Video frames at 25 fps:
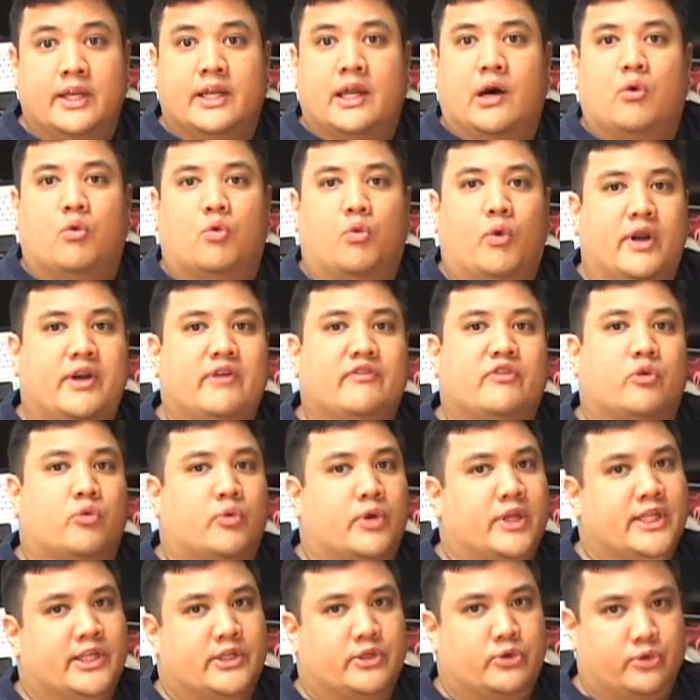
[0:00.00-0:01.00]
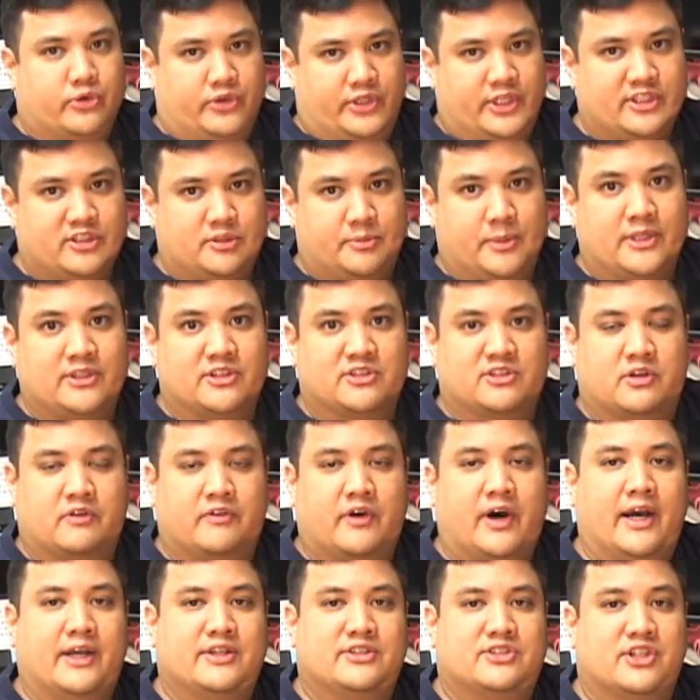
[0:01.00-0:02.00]
Now, one of the really cool things about this
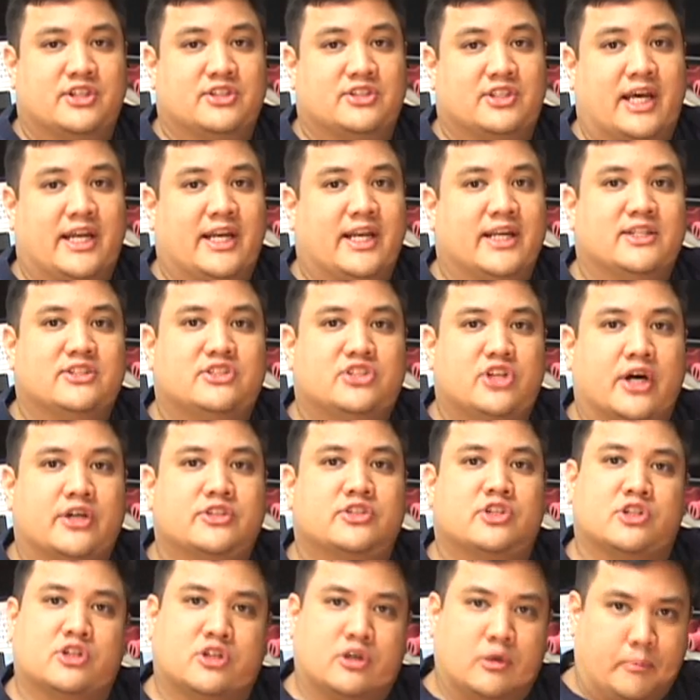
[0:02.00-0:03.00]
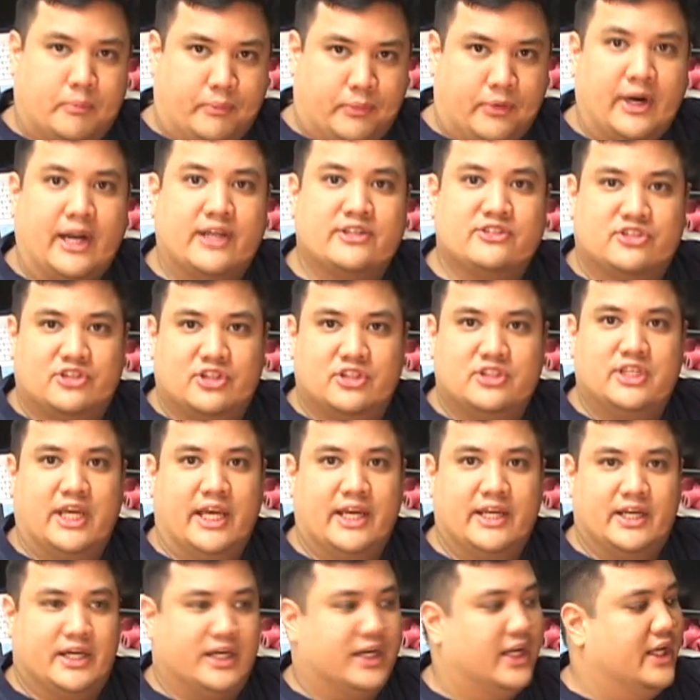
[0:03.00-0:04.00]
device is that it doesn't compress the
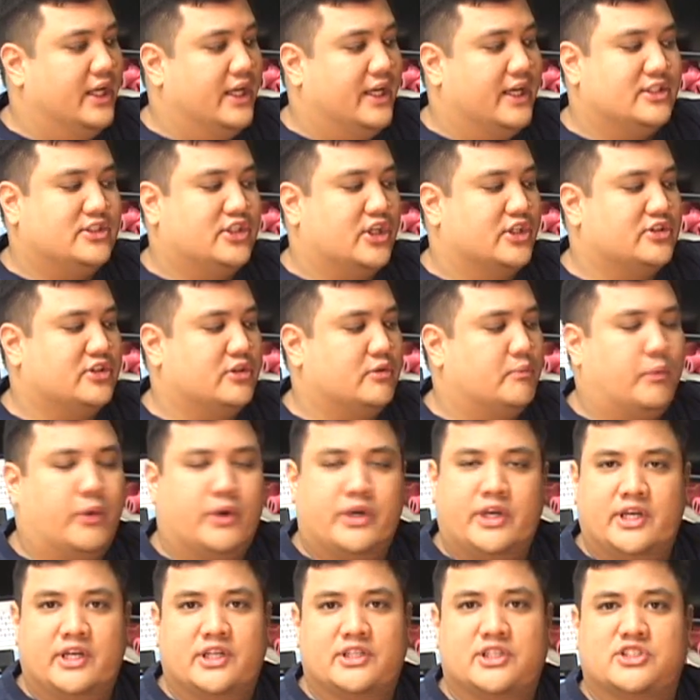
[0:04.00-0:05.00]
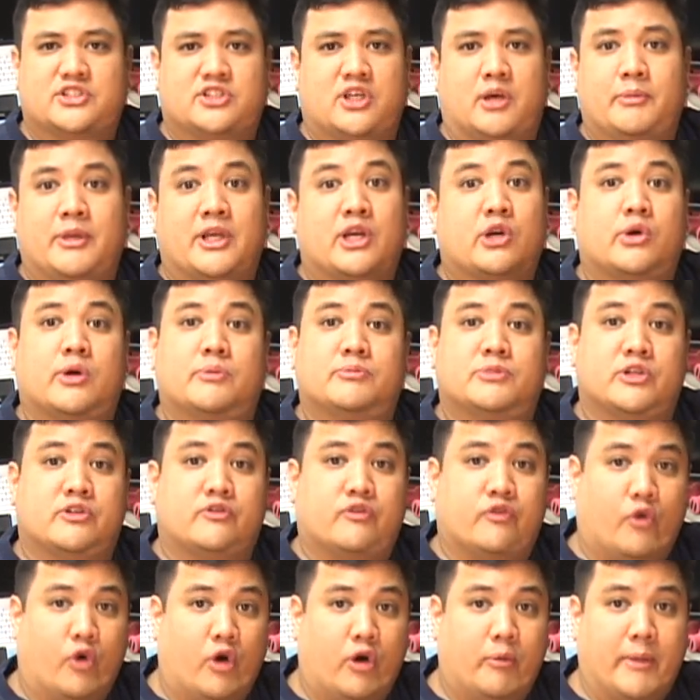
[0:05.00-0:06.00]
data. It doesn't put it into some
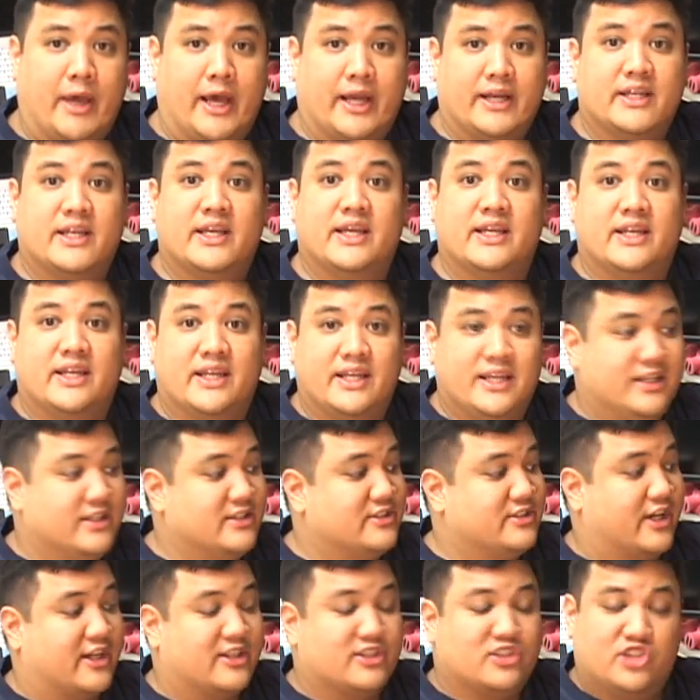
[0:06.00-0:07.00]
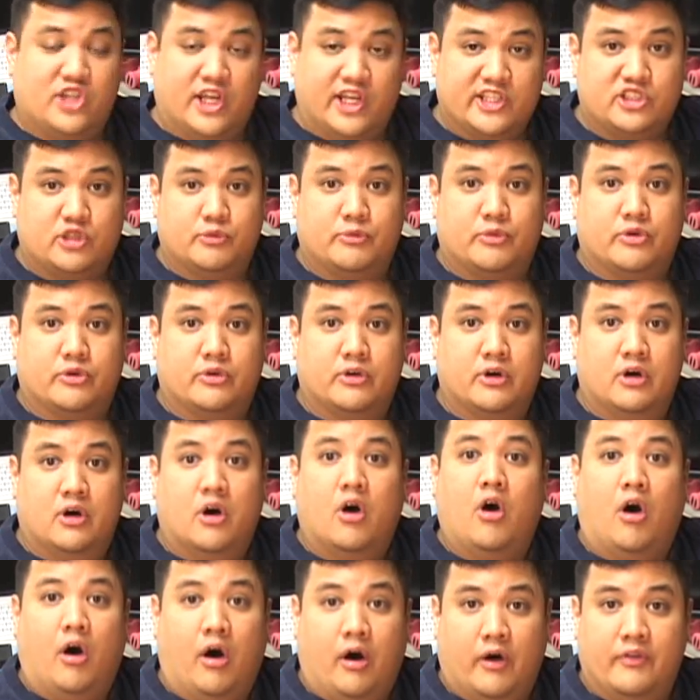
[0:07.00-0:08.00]
encrypted format. It is accessible
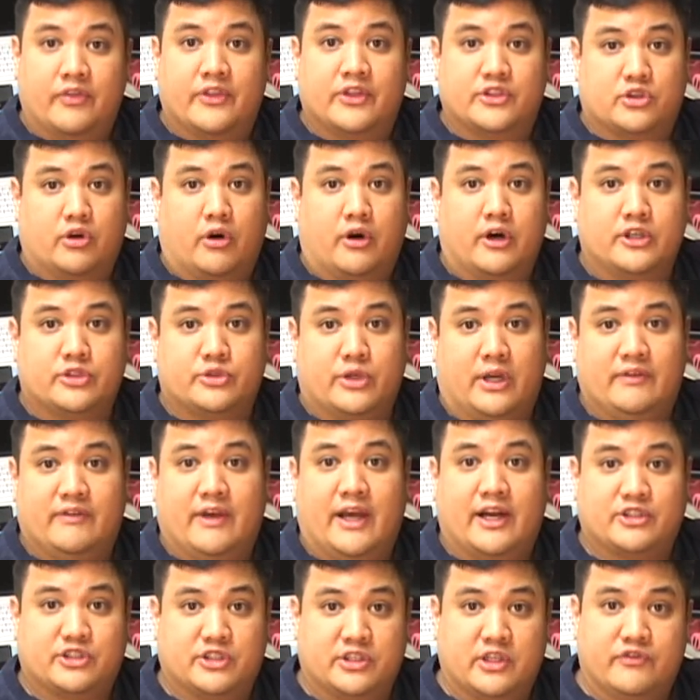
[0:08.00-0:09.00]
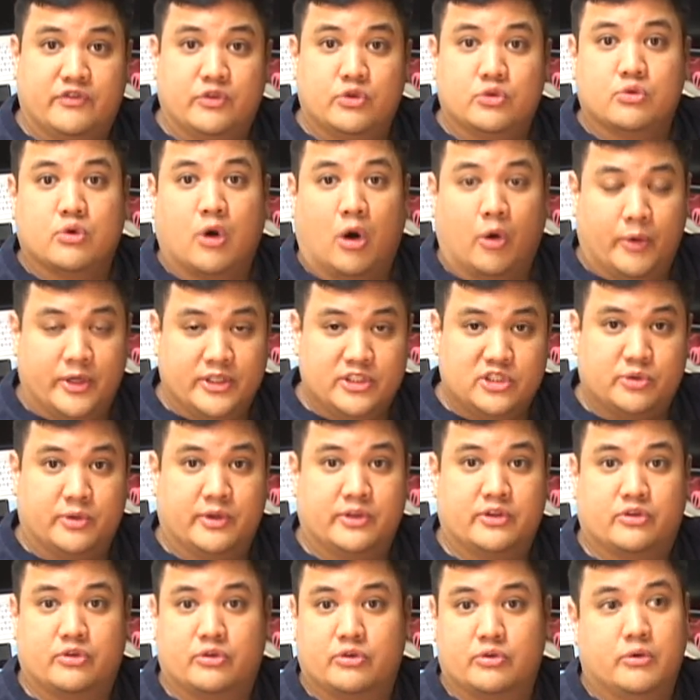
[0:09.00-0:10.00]
on this hard drive. Actually, if you go
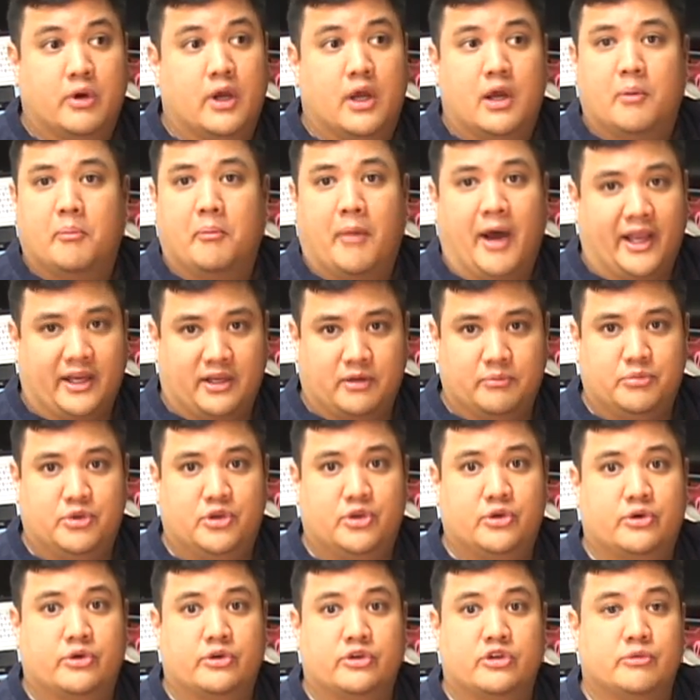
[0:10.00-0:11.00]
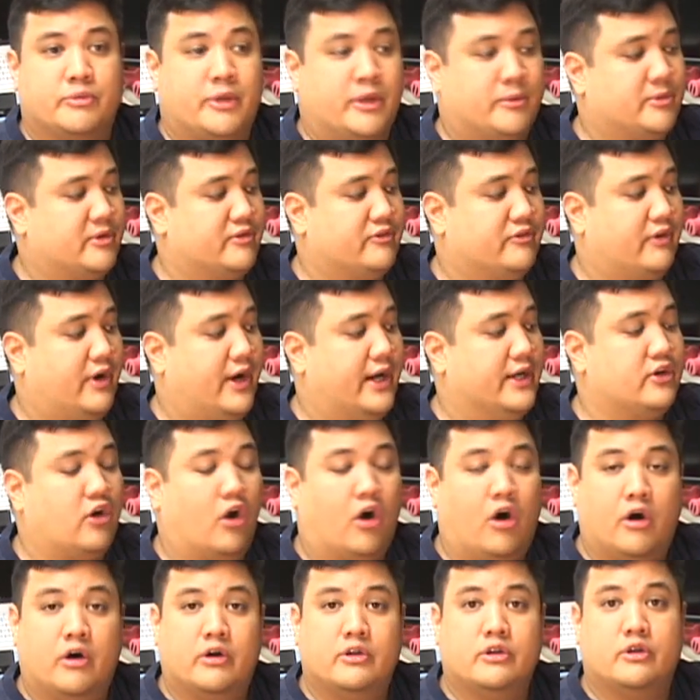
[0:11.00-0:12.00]
into it through my computer, you'll be able to find
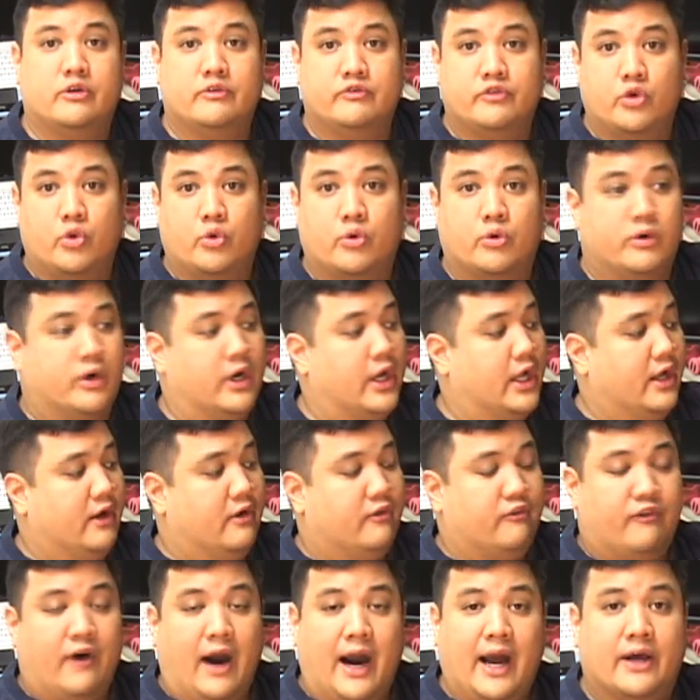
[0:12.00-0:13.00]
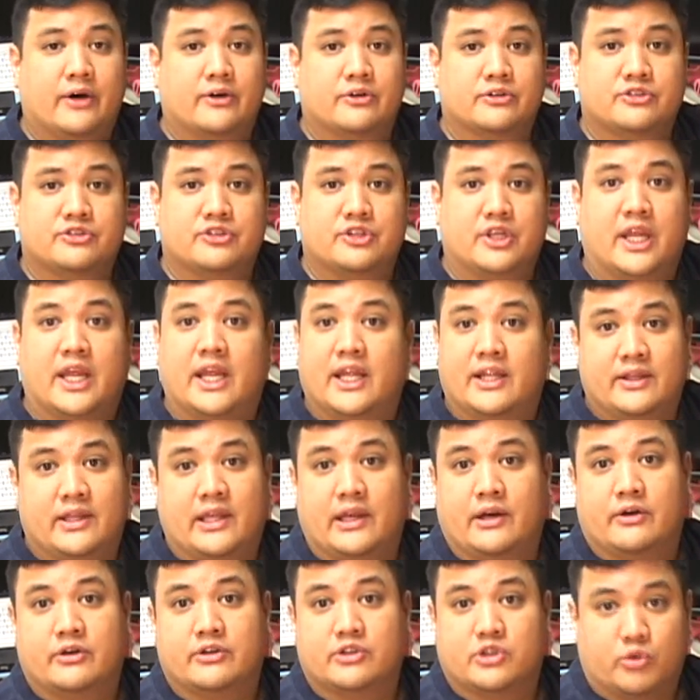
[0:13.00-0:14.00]
all of your files in
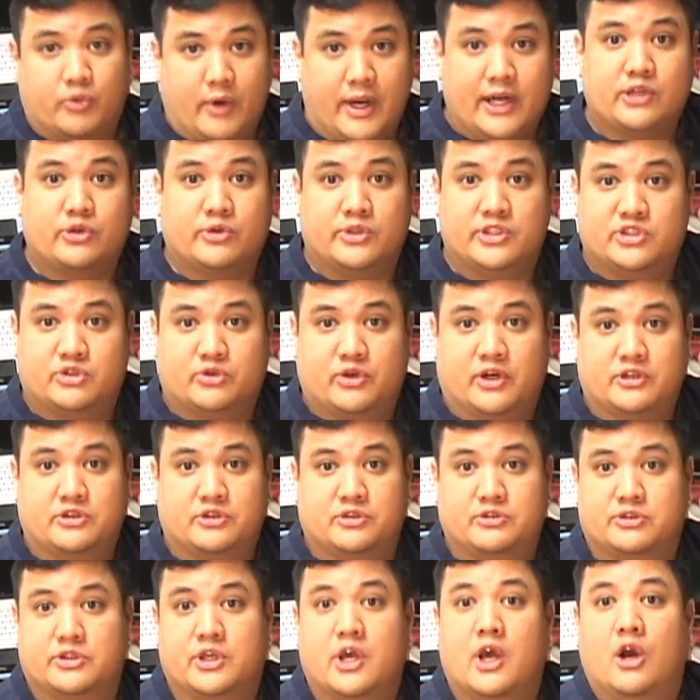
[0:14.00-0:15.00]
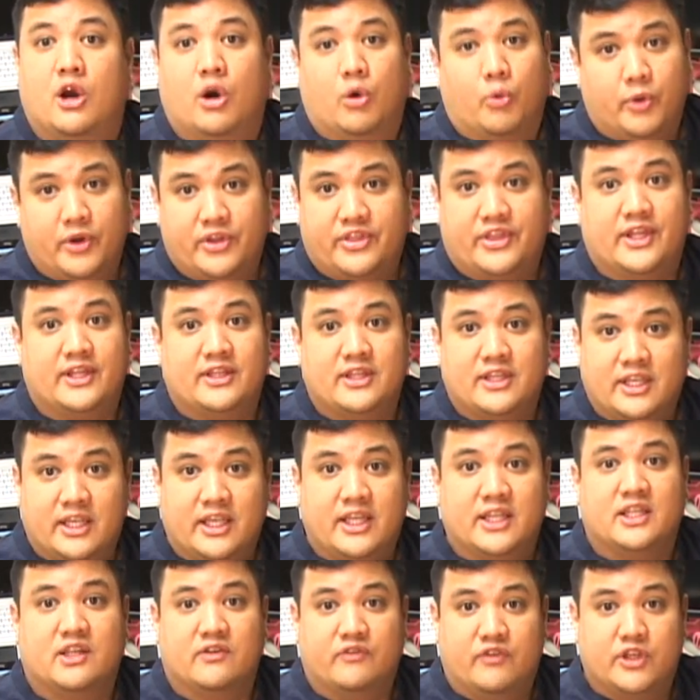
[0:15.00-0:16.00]
their directory structures within
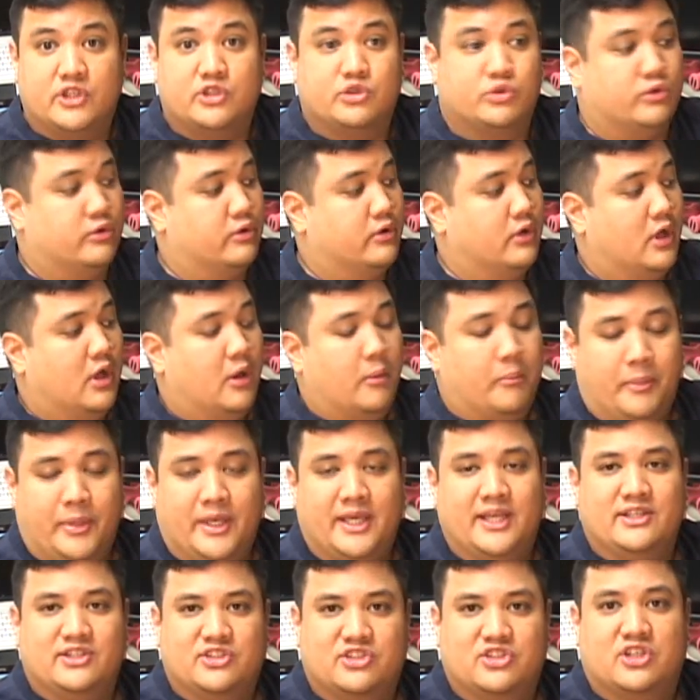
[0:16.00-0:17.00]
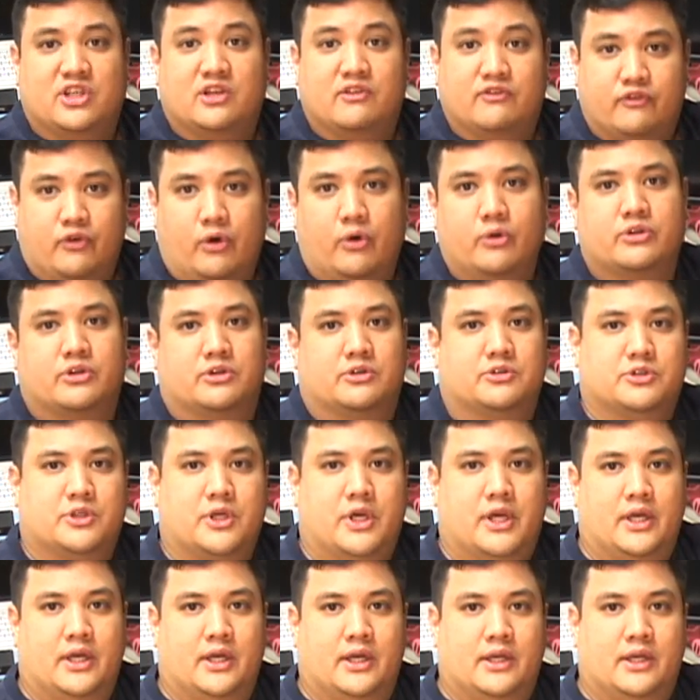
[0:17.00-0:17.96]
the individual P C folders.